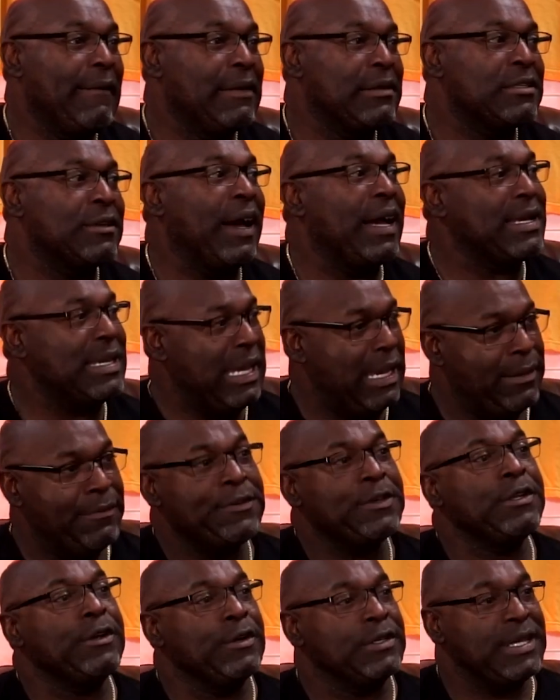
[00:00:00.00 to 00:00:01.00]
So
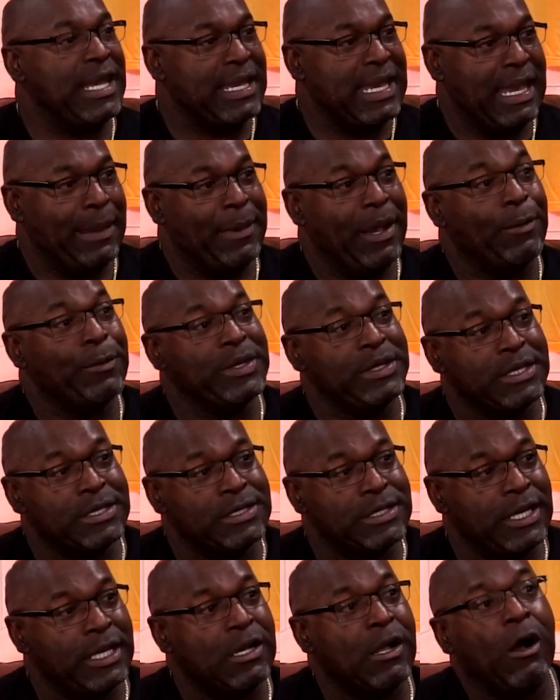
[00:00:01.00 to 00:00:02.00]
if you notice, I came out with the
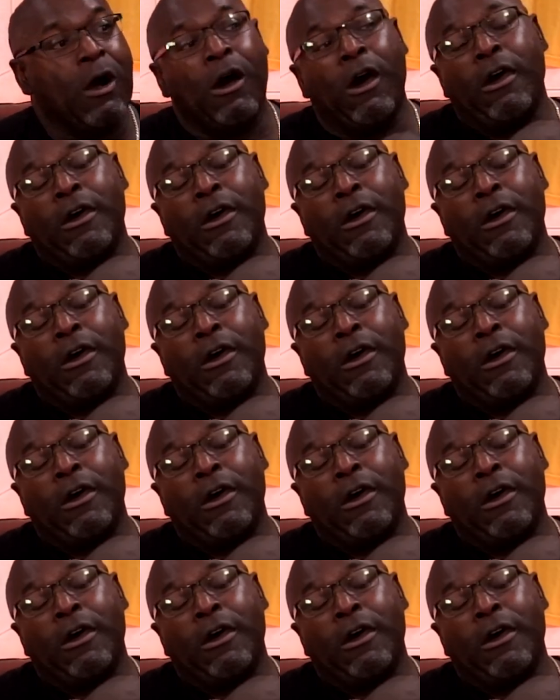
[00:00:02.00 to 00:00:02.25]
cigar,